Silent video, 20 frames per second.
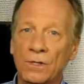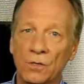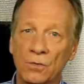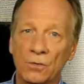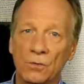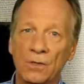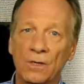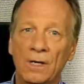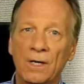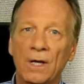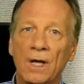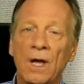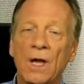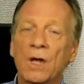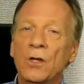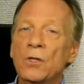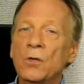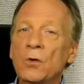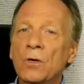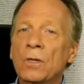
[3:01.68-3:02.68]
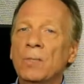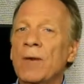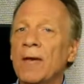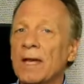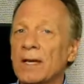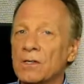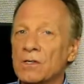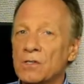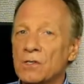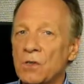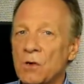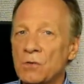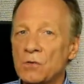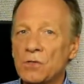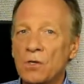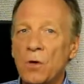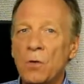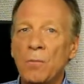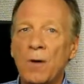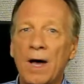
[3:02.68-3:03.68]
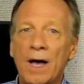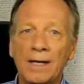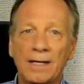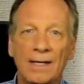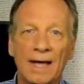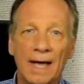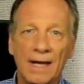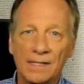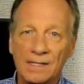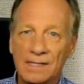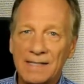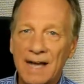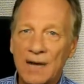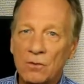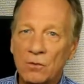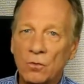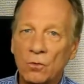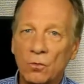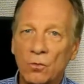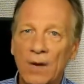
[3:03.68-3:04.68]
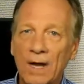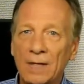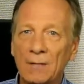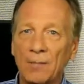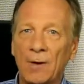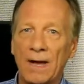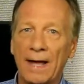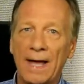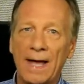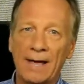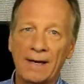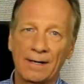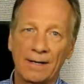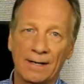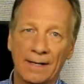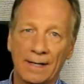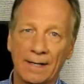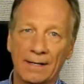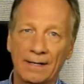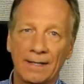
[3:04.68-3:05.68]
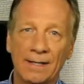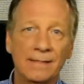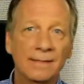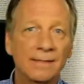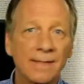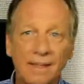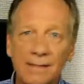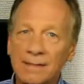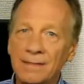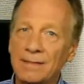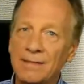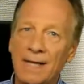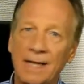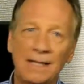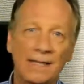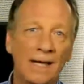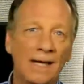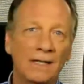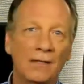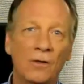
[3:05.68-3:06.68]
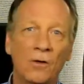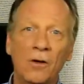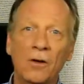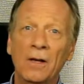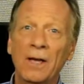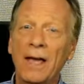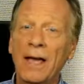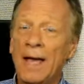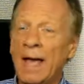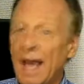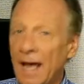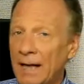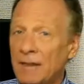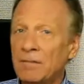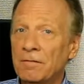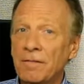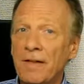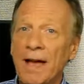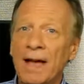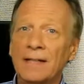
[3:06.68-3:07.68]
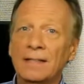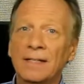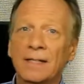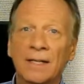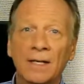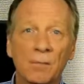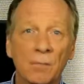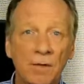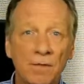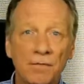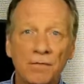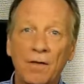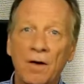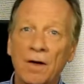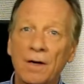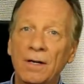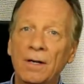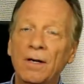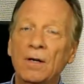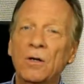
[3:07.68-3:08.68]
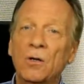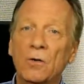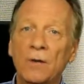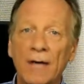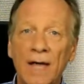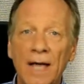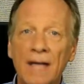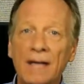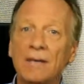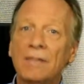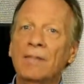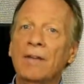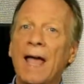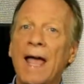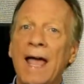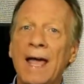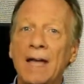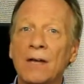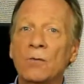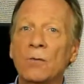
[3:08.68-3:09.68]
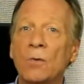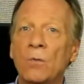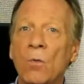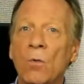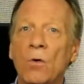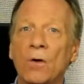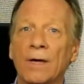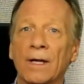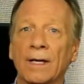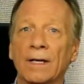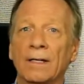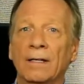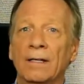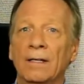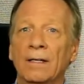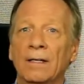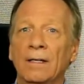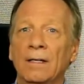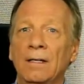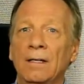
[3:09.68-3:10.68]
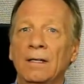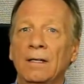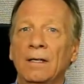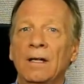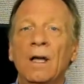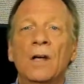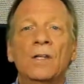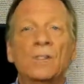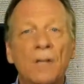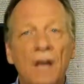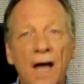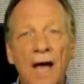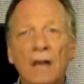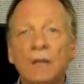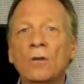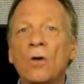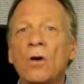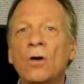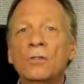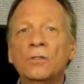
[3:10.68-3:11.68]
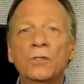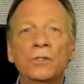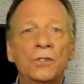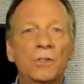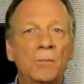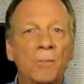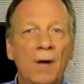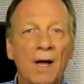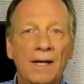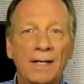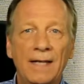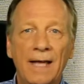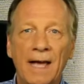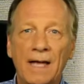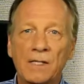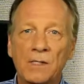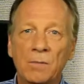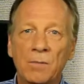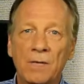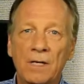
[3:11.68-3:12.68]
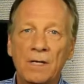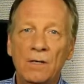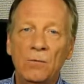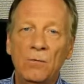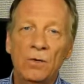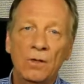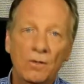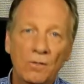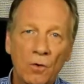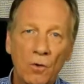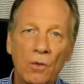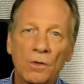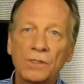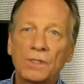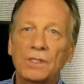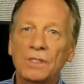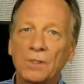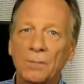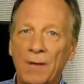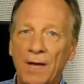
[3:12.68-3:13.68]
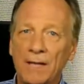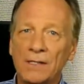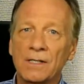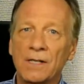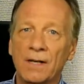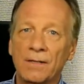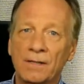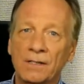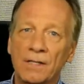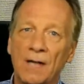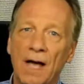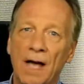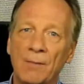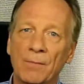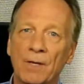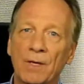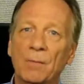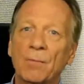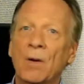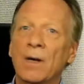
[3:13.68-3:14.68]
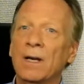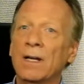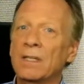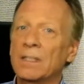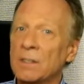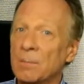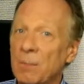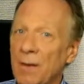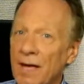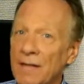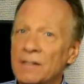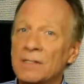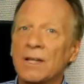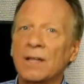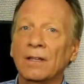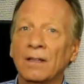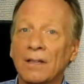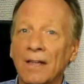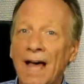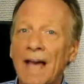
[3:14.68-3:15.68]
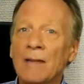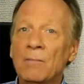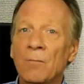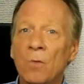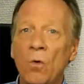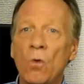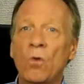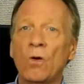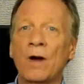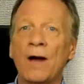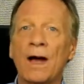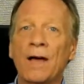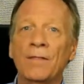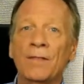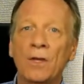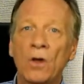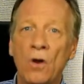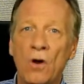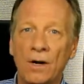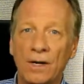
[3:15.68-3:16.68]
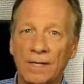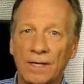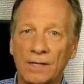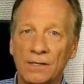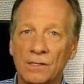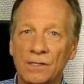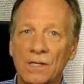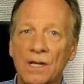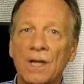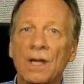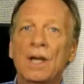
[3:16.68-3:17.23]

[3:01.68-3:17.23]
you? You can make a so-so podcast sound great by editing it. It doesn't take that long, and in fact, it can be fun, creative, and rewarding. So how long should your podcast be? Well, of course it depends on the topic, but it depends a lot more on the audience.